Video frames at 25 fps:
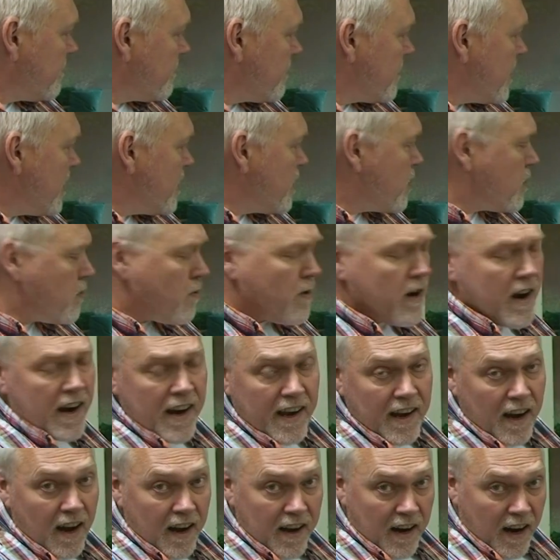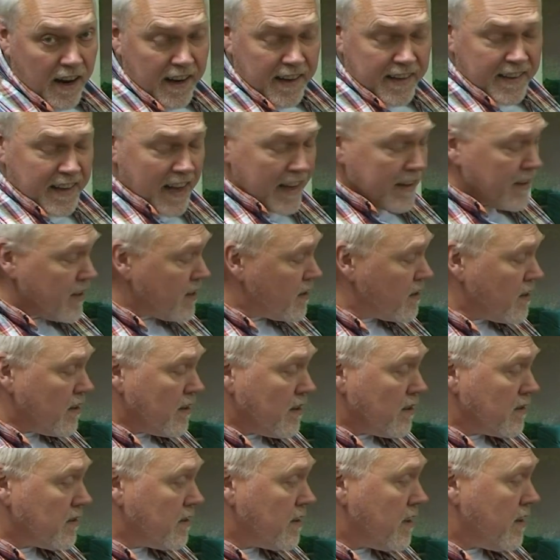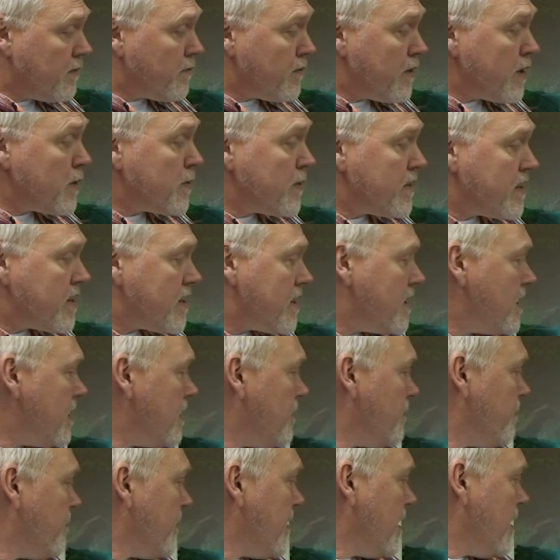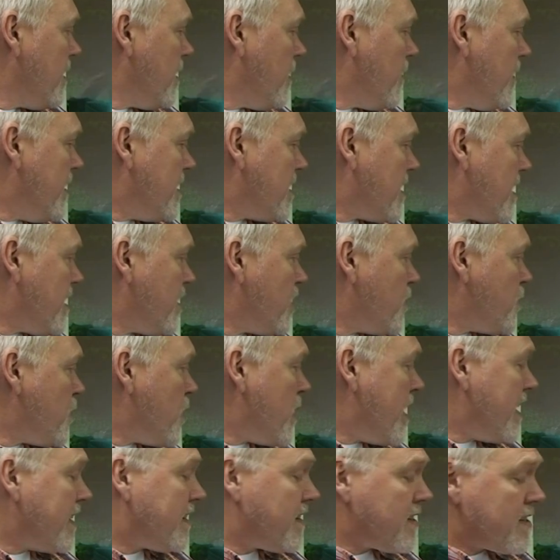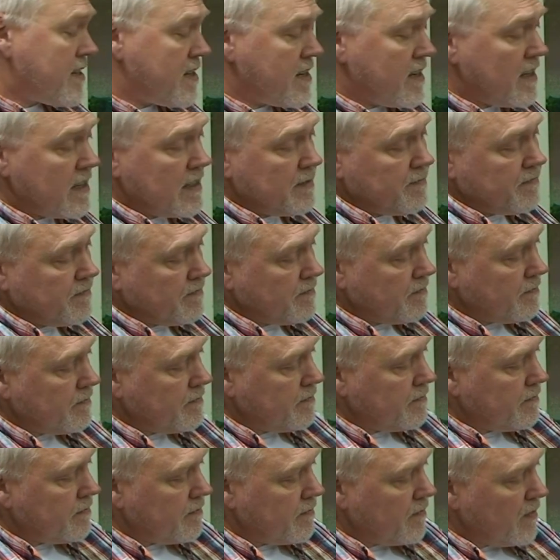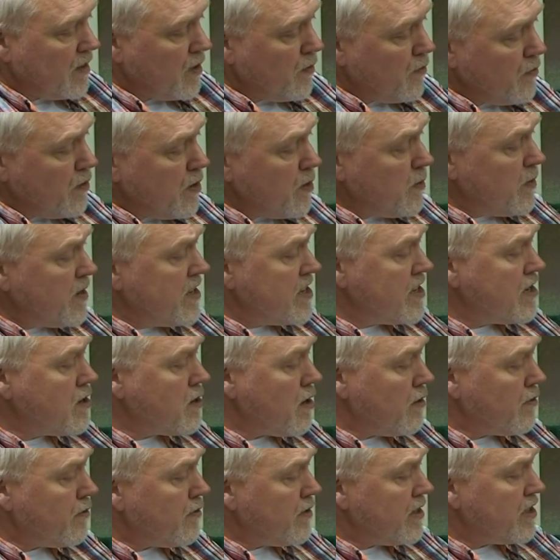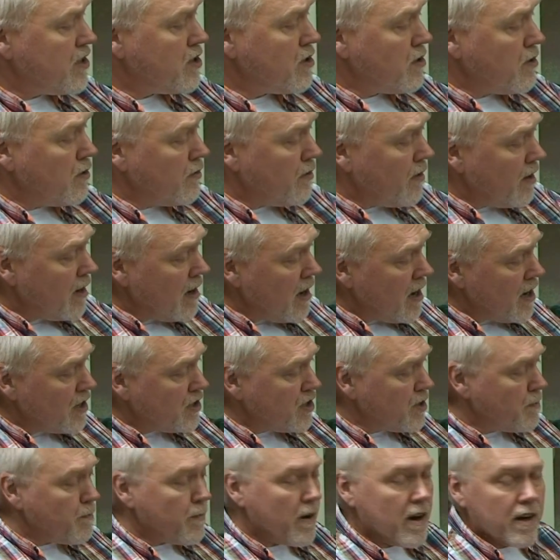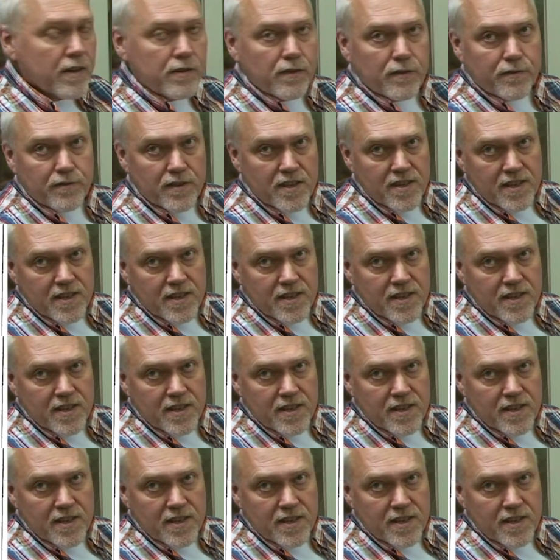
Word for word: These two are identical on frequency, which can spread the frequency coverage over a larger part of the